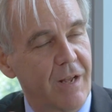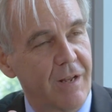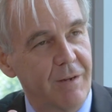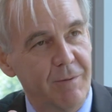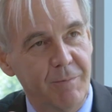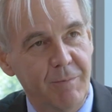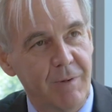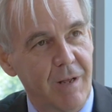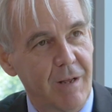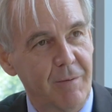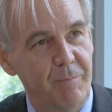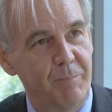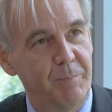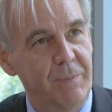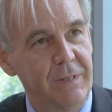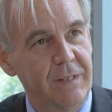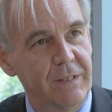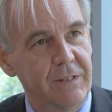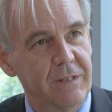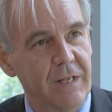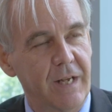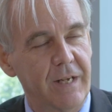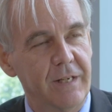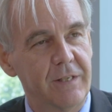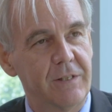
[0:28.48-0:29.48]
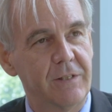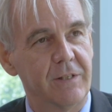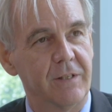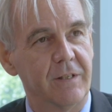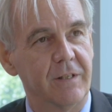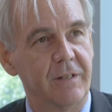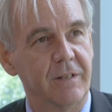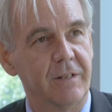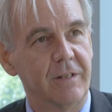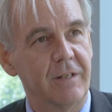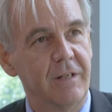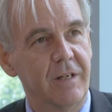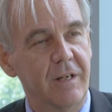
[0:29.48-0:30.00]
and big
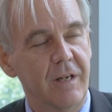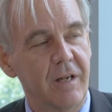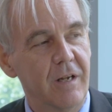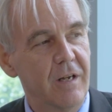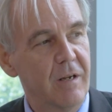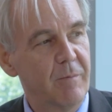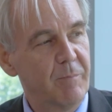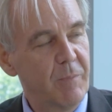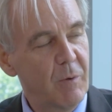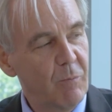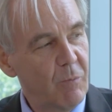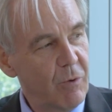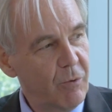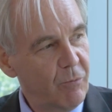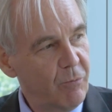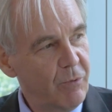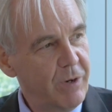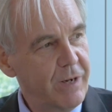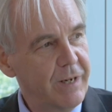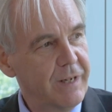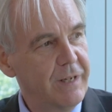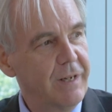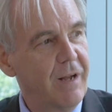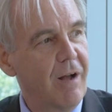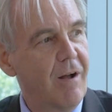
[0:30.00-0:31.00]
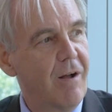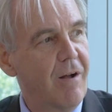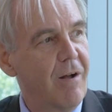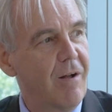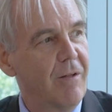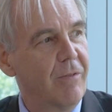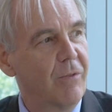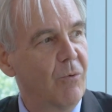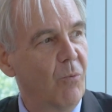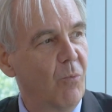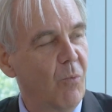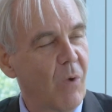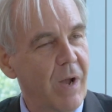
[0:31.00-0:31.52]
data, but what really
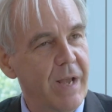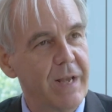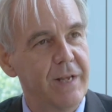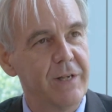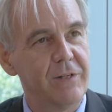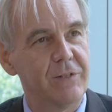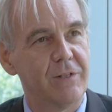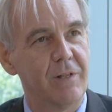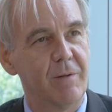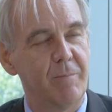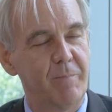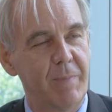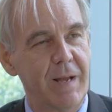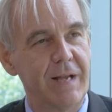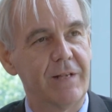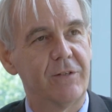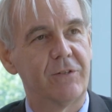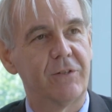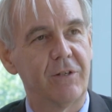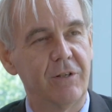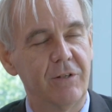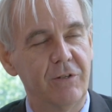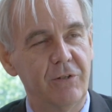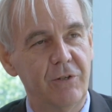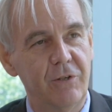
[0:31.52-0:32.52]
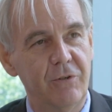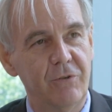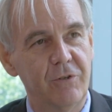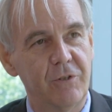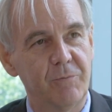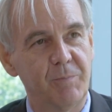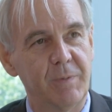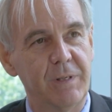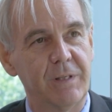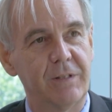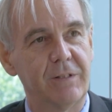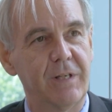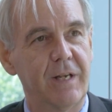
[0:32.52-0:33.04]
are the ways that banks can
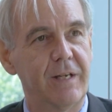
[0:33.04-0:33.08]
use big